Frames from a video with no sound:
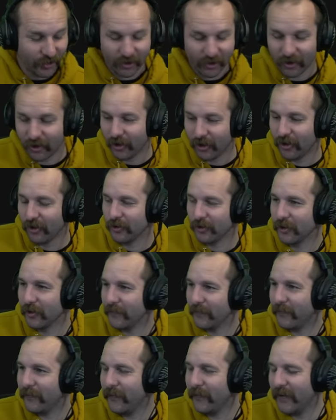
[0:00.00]
Holy
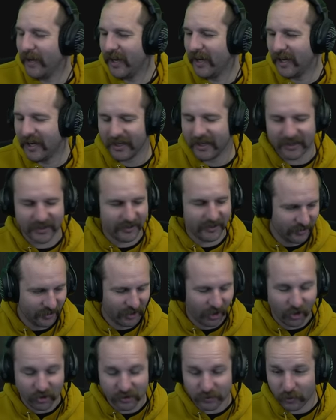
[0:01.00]
fuck.
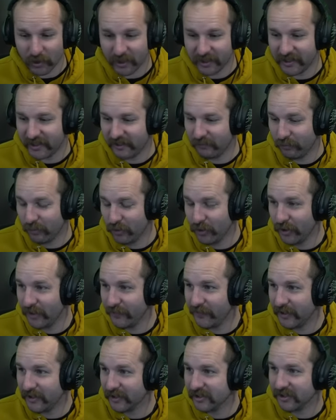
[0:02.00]
I was playing that pretty
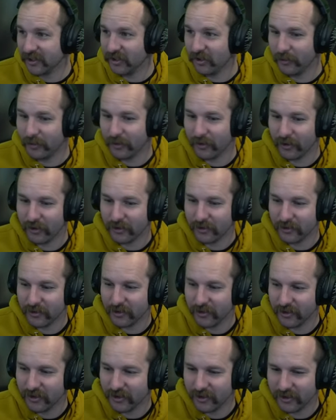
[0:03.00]
fucking slow and methodical
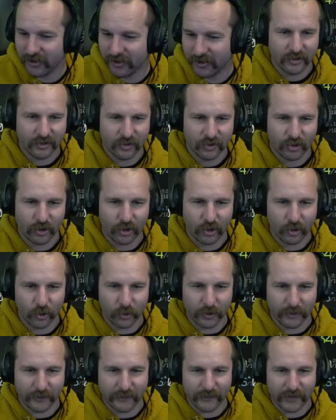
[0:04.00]
too.
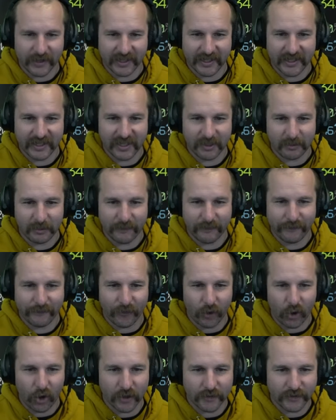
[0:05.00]
Holy fuck. He hit me
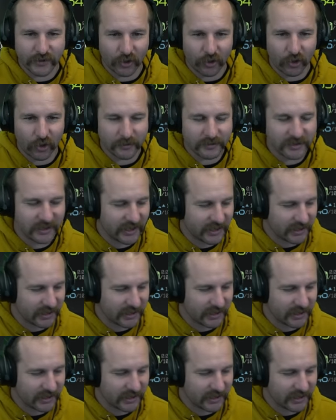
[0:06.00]
5 times in that